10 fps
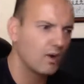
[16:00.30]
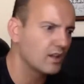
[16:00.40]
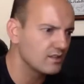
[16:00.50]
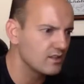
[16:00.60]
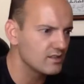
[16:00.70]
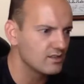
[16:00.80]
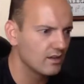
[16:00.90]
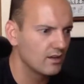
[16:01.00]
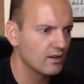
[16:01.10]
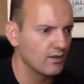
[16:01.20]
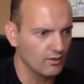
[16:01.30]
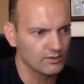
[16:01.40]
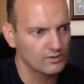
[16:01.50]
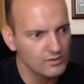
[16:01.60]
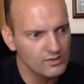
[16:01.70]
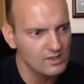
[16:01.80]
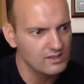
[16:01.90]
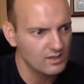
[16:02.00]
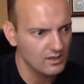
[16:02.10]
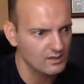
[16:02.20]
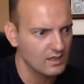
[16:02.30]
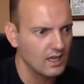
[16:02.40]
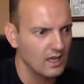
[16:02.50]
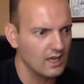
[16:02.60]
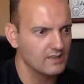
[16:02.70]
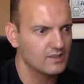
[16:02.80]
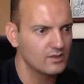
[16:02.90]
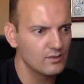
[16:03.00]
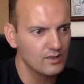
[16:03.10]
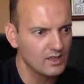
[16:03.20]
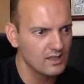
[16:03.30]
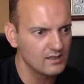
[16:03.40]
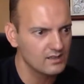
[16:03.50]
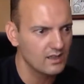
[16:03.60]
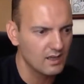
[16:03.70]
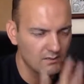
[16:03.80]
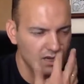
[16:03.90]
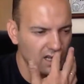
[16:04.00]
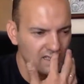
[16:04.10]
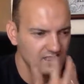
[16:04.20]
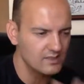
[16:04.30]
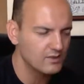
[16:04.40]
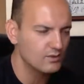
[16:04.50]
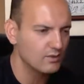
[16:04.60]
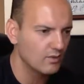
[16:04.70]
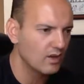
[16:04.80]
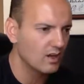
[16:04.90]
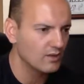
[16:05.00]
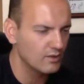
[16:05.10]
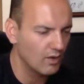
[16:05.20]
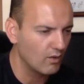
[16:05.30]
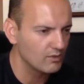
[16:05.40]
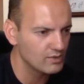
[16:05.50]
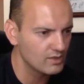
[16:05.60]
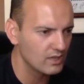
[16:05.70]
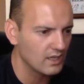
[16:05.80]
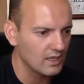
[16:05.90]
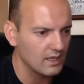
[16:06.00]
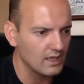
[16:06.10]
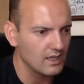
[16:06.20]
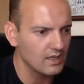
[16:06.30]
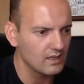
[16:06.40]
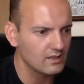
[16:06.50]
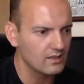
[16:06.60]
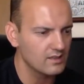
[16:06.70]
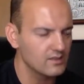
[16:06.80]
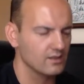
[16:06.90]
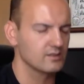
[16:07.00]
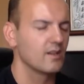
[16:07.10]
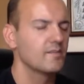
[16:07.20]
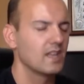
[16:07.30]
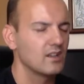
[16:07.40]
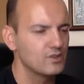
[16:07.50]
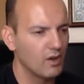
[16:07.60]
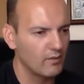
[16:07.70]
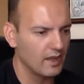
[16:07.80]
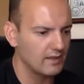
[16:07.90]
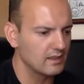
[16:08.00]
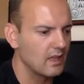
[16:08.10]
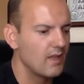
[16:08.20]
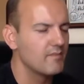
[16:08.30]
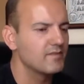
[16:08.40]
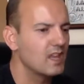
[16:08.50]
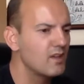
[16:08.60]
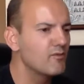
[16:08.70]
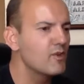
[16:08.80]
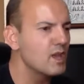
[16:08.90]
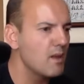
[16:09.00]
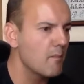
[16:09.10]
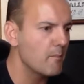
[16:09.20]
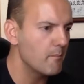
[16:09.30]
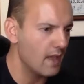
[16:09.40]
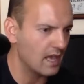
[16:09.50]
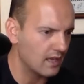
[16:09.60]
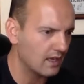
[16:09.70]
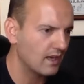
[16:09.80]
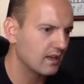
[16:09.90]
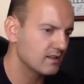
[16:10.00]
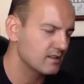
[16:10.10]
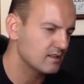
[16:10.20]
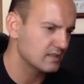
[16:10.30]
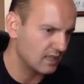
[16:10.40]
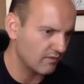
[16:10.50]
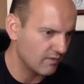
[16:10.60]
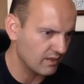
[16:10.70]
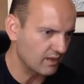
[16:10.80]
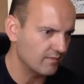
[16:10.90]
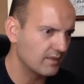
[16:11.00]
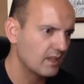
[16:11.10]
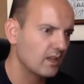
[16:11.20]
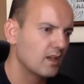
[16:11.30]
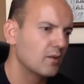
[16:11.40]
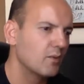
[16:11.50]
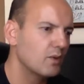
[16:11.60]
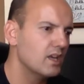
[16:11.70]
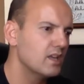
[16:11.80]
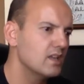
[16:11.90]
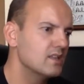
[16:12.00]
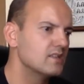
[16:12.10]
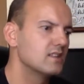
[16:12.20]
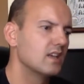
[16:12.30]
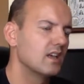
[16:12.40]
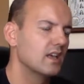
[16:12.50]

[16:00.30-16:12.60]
one teacher or two teachers and students related to those teachers. So that if we make something which